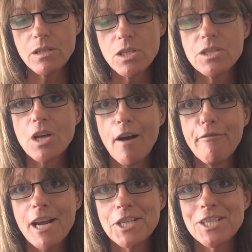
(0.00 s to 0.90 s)
to start
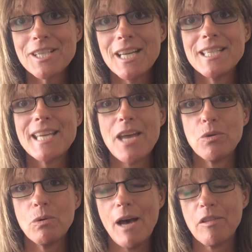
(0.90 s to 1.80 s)
afresh and to get
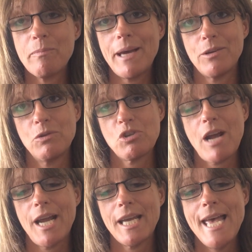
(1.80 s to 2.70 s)
your health back on
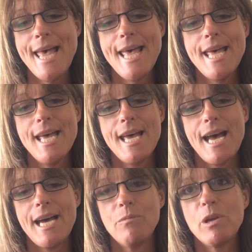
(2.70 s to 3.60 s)
track.
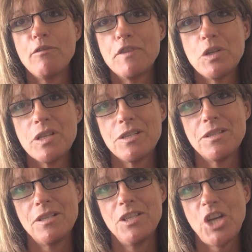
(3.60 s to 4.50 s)
And we often do
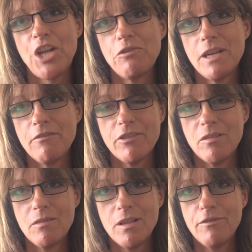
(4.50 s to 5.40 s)
this in January
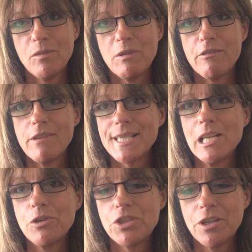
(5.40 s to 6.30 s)
in the form of a
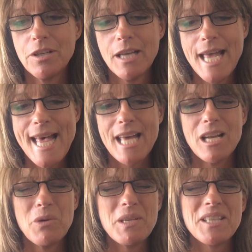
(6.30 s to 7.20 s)
resolution. And
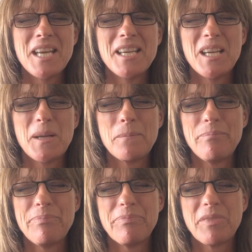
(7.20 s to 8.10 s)
I always think
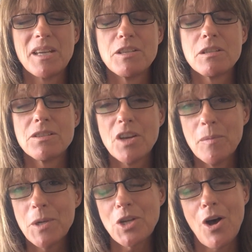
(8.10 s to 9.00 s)
it's so
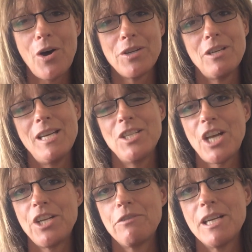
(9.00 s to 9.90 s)
much harder in
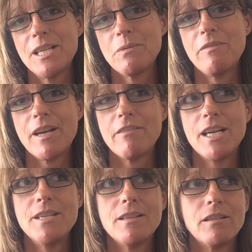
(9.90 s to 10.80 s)
January because we've had a
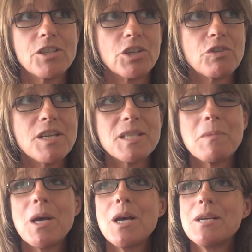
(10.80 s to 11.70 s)
very indulgent
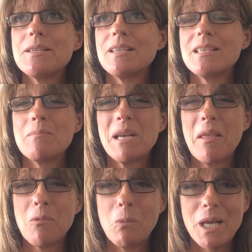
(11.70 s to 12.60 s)
Christmas, it's the middle
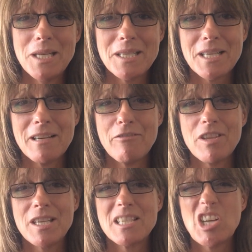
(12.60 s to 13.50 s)
of the winter,
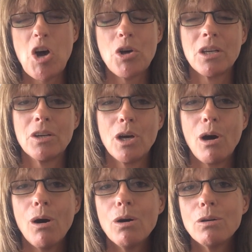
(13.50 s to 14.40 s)
everything's dark and
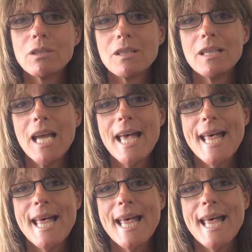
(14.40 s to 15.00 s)
cold, and